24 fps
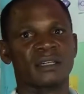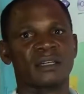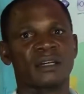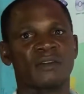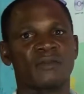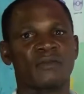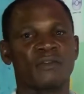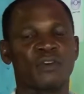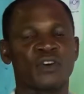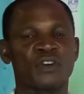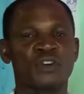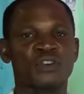
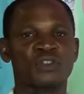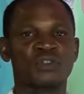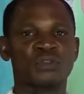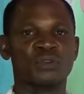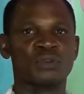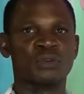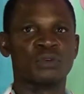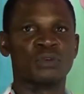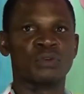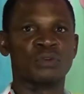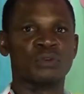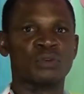for you
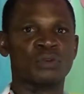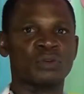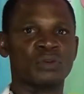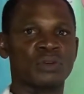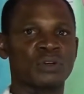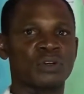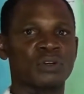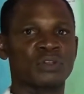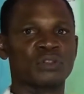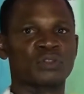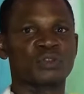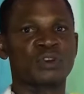to
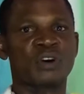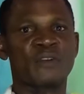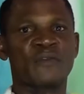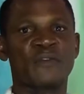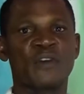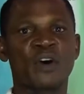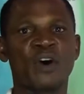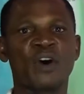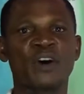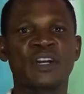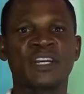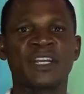
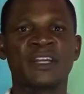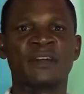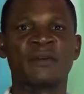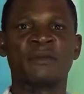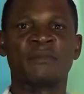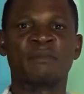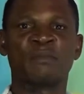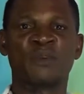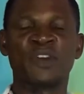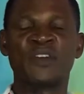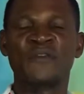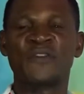solve all the
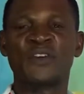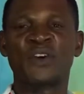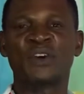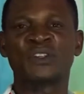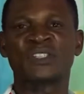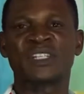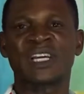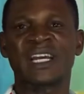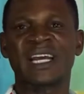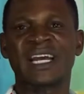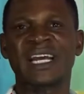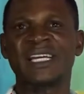previous
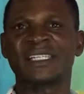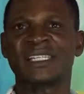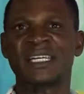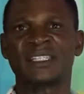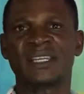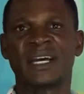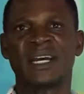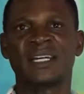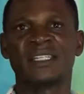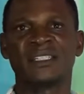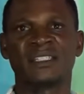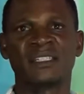
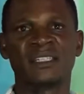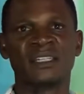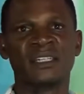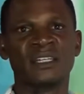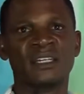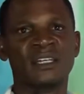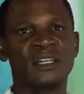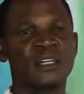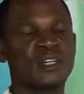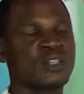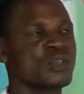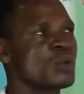exercise.
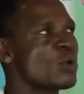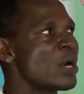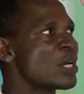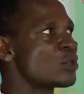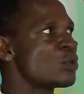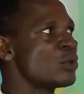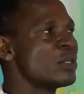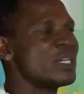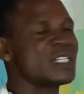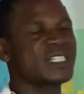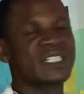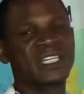So as
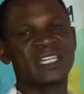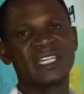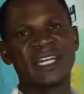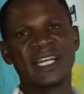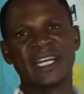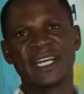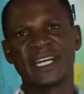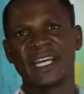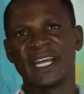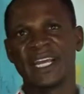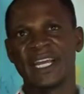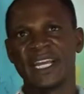you listen
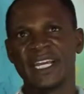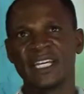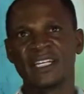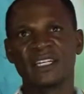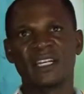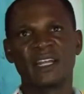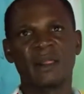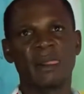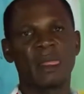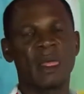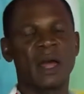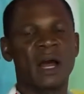
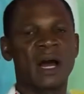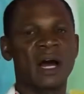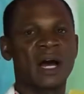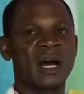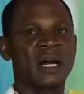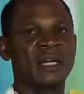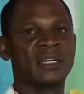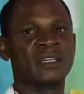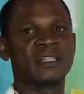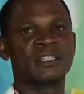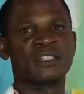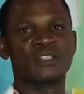again
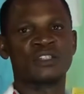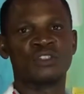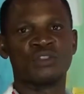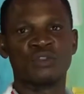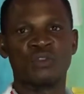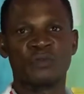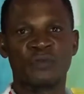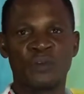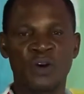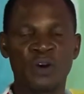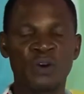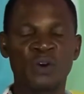and
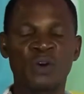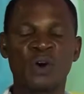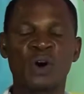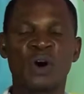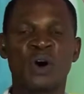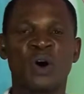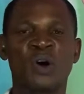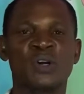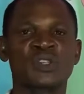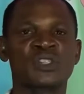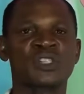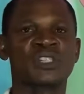you follow
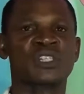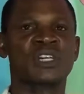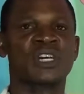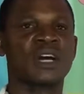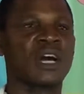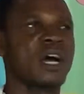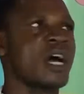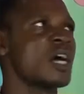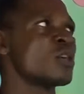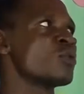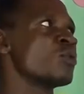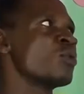us
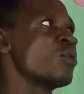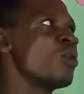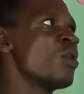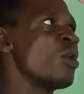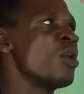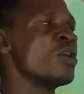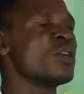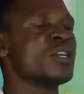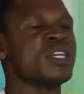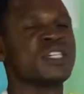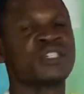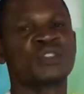as we go
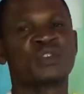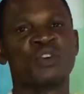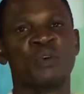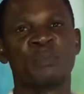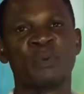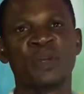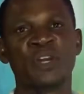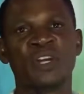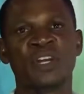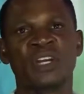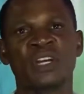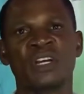on this
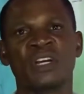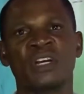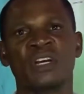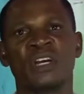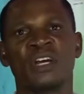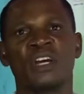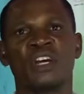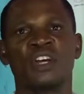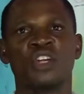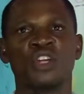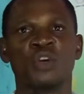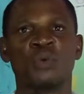topic,
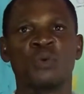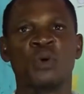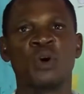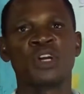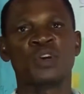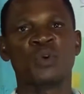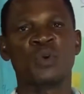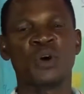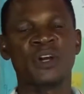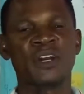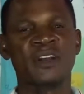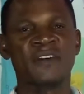you will
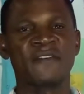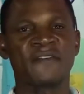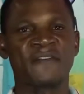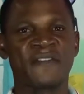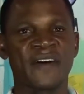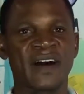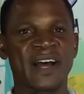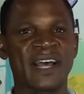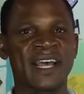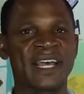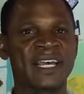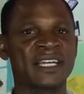equally
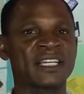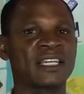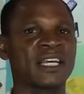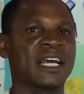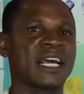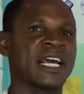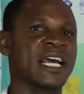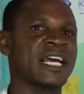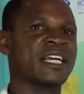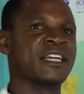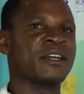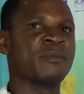find
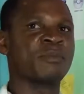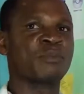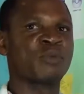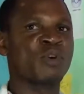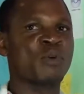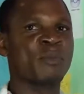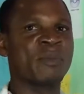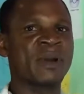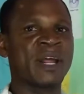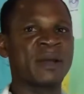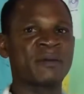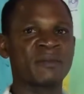any
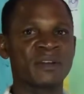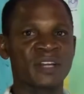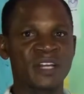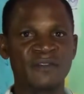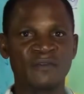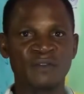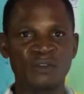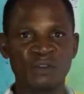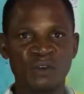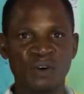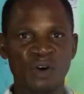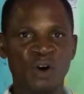problem
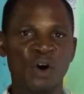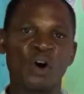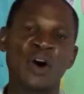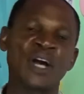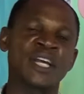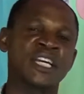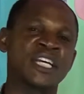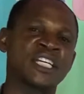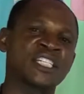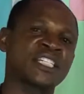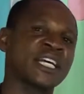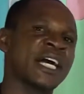given or
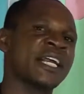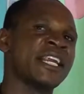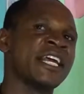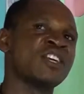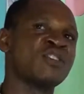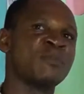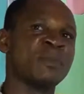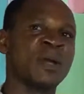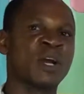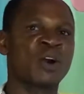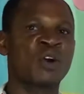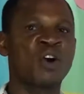any challenge
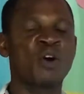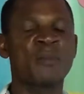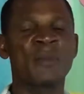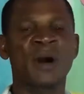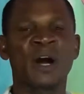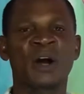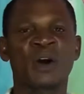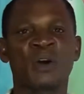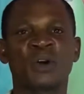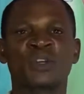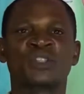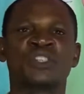you may come
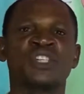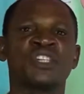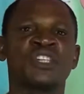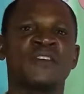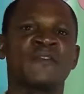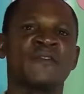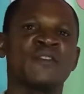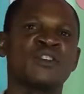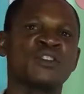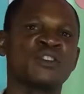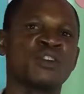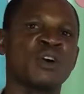across in the
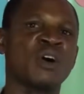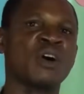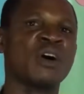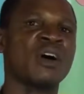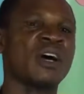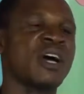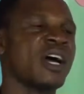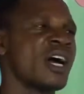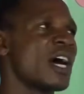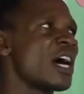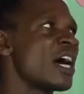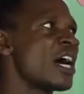future,
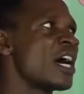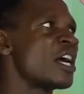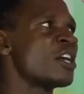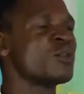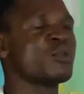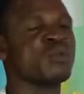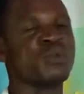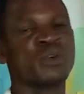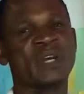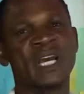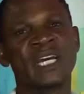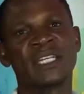and
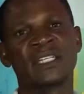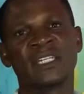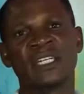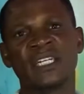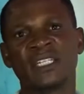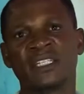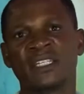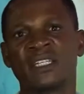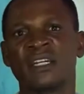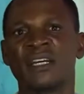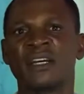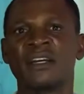you get
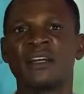it